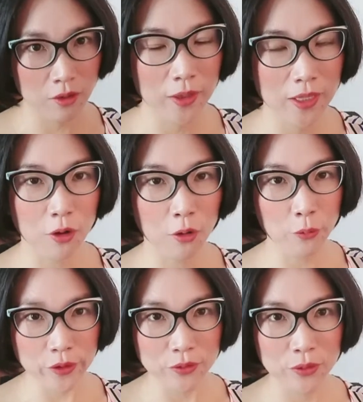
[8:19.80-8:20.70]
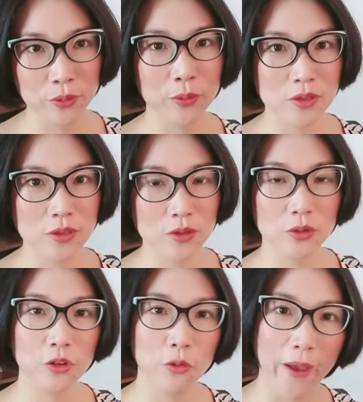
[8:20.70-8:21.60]
we can always do is
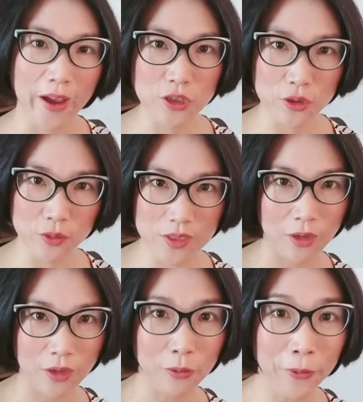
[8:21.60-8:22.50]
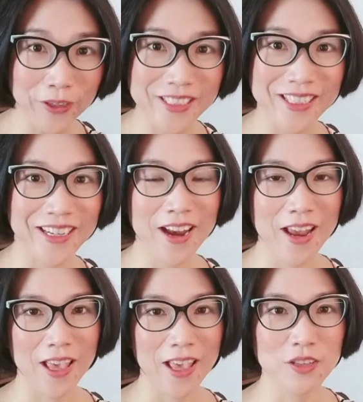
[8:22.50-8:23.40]
to go back to its headquarters,
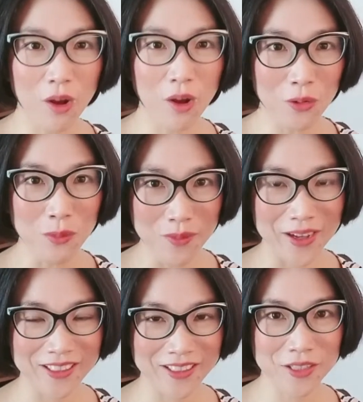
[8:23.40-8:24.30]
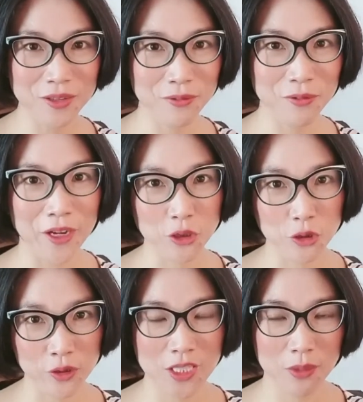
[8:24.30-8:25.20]
its home market, to find
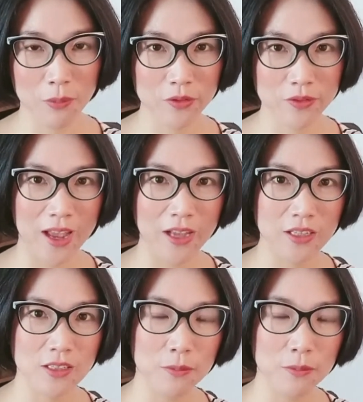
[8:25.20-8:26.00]
trace about that,